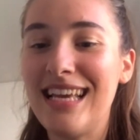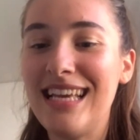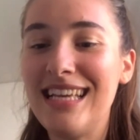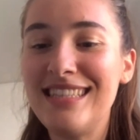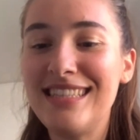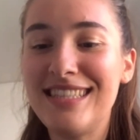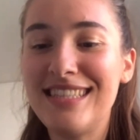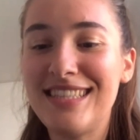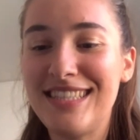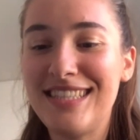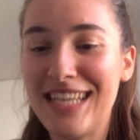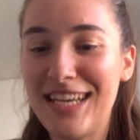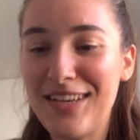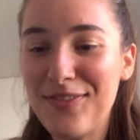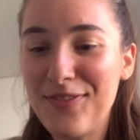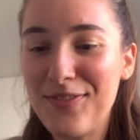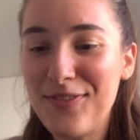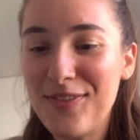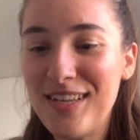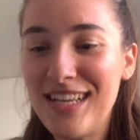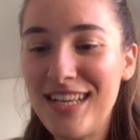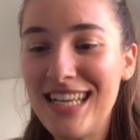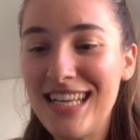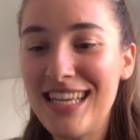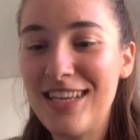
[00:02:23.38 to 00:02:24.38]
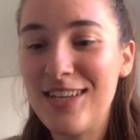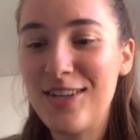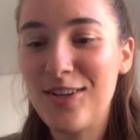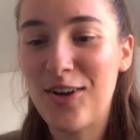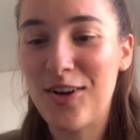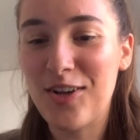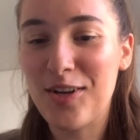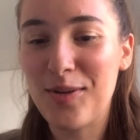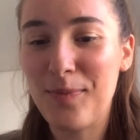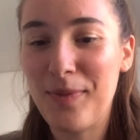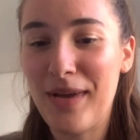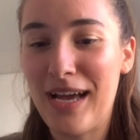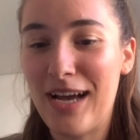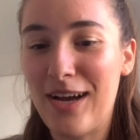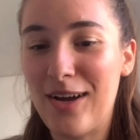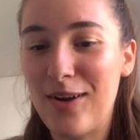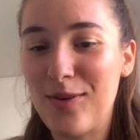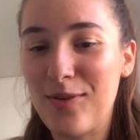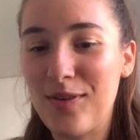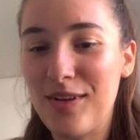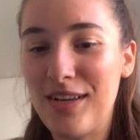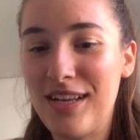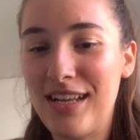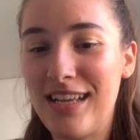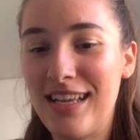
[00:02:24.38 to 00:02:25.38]
It's definitely not
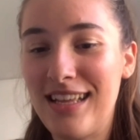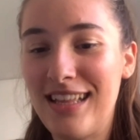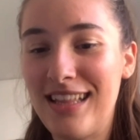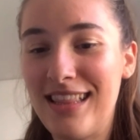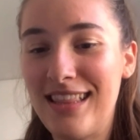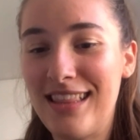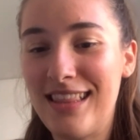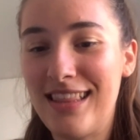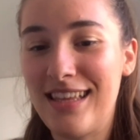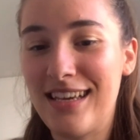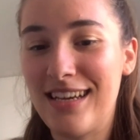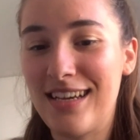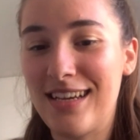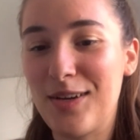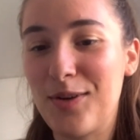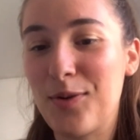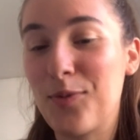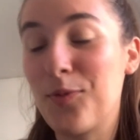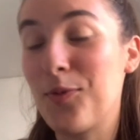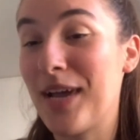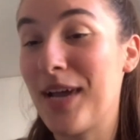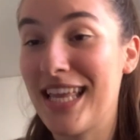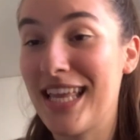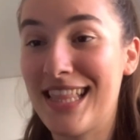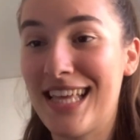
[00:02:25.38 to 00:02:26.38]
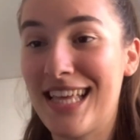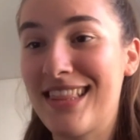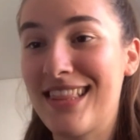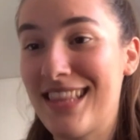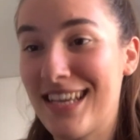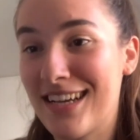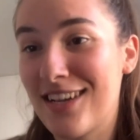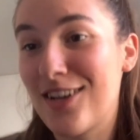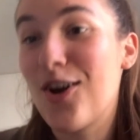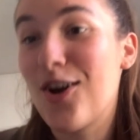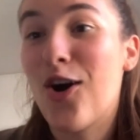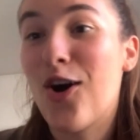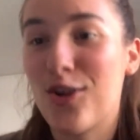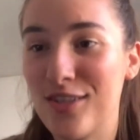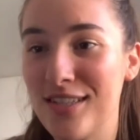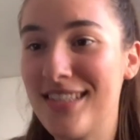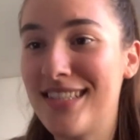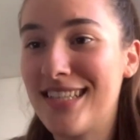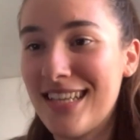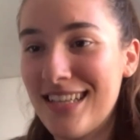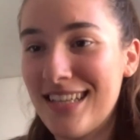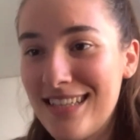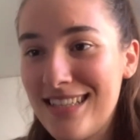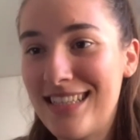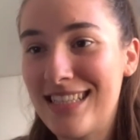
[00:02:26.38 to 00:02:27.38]
about the way that the
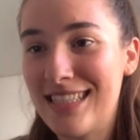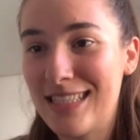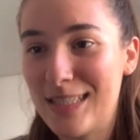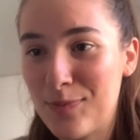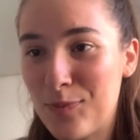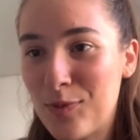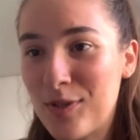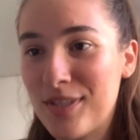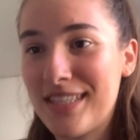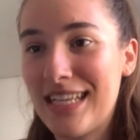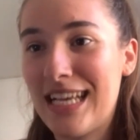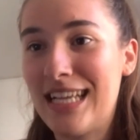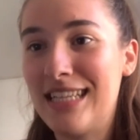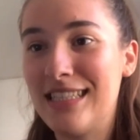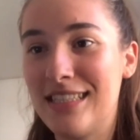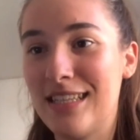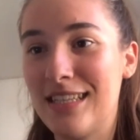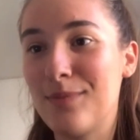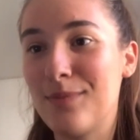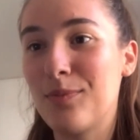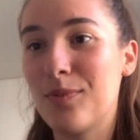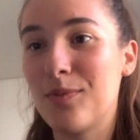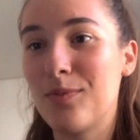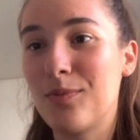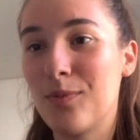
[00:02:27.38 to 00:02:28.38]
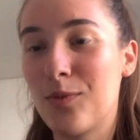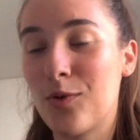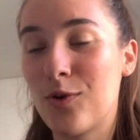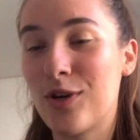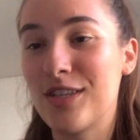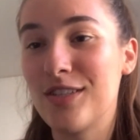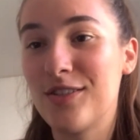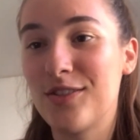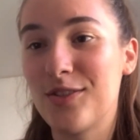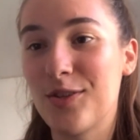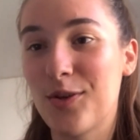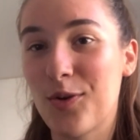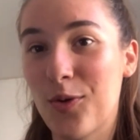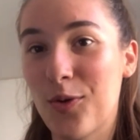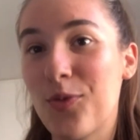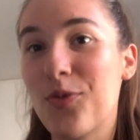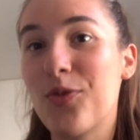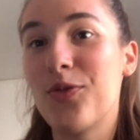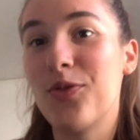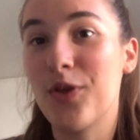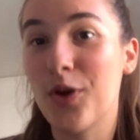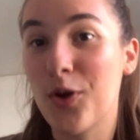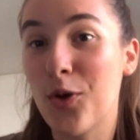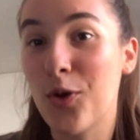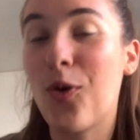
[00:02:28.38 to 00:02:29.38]
content is presented, more so
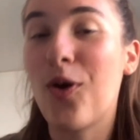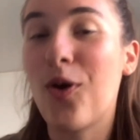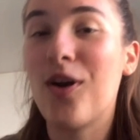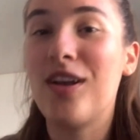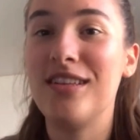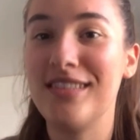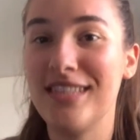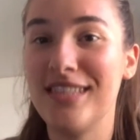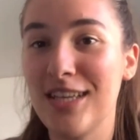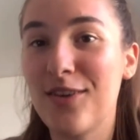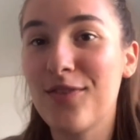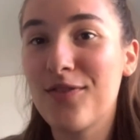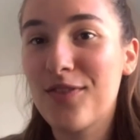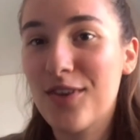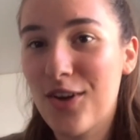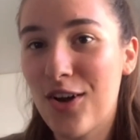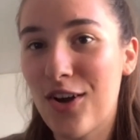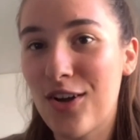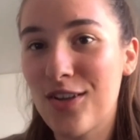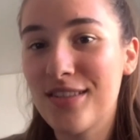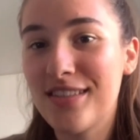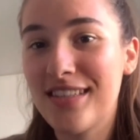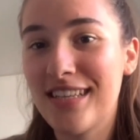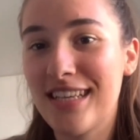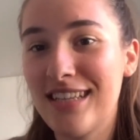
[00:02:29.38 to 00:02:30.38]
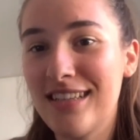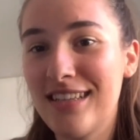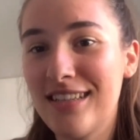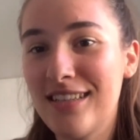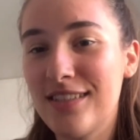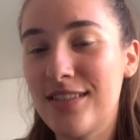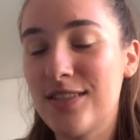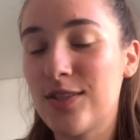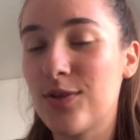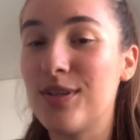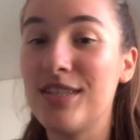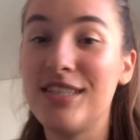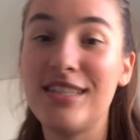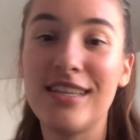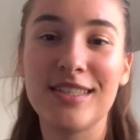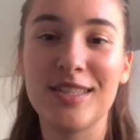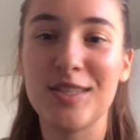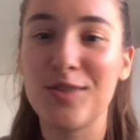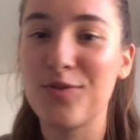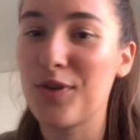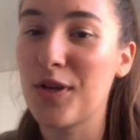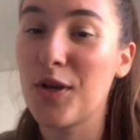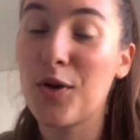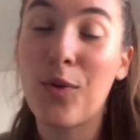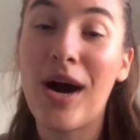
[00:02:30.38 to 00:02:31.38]
the quality of the content, so it
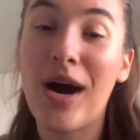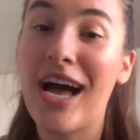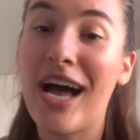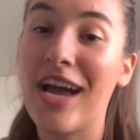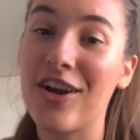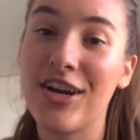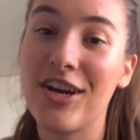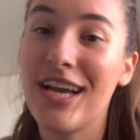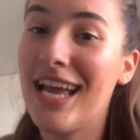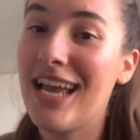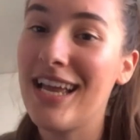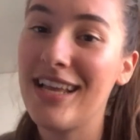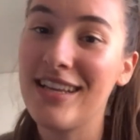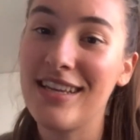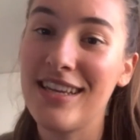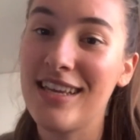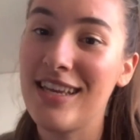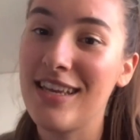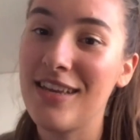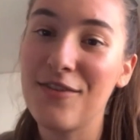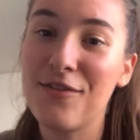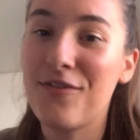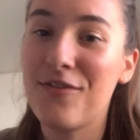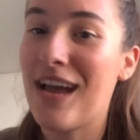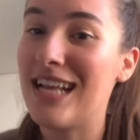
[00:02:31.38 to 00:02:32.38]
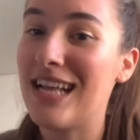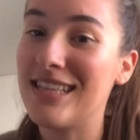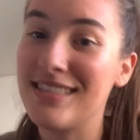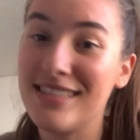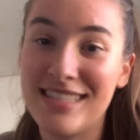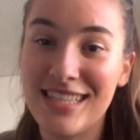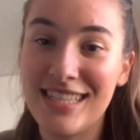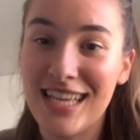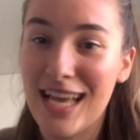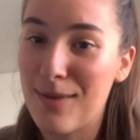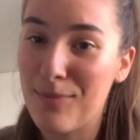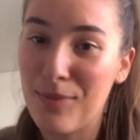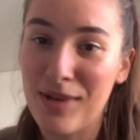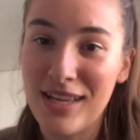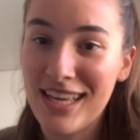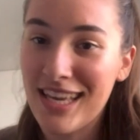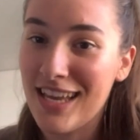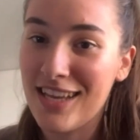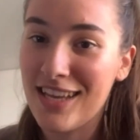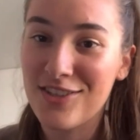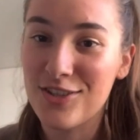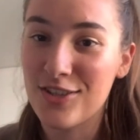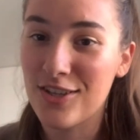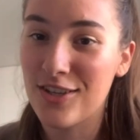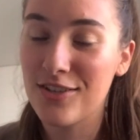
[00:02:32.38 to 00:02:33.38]
doesn't require any fancy
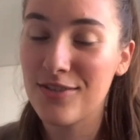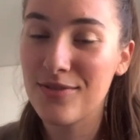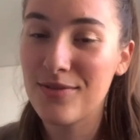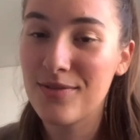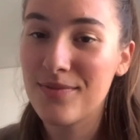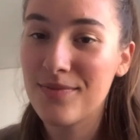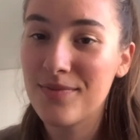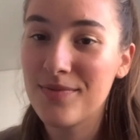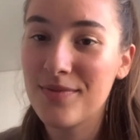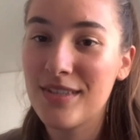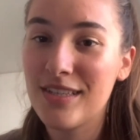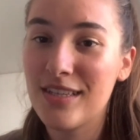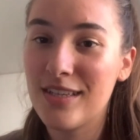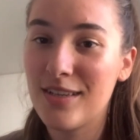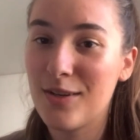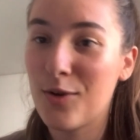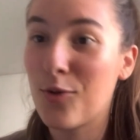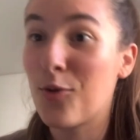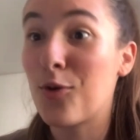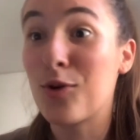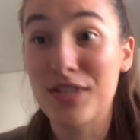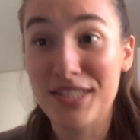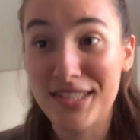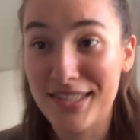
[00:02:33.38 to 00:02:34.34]
application or